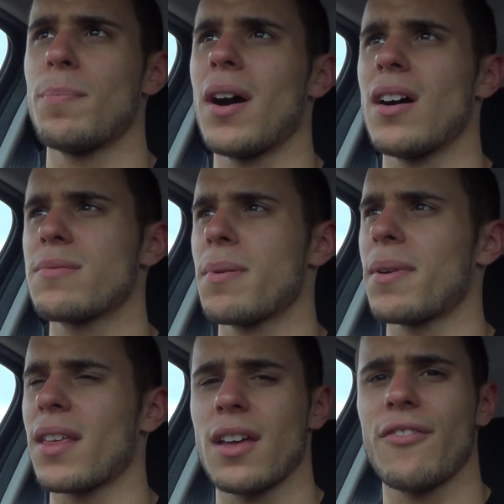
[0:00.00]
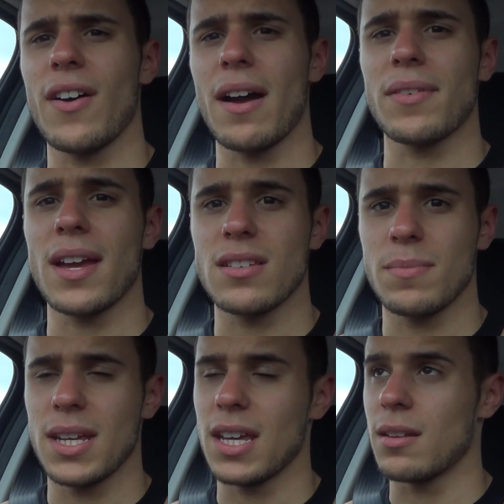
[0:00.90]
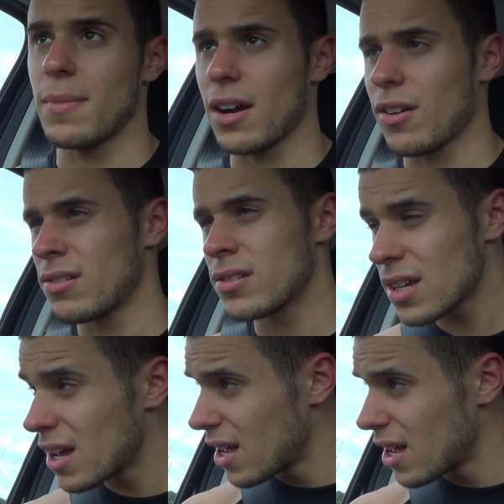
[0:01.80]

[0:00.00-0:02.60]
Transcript: past probably I think 5 days I've been hitting the macros.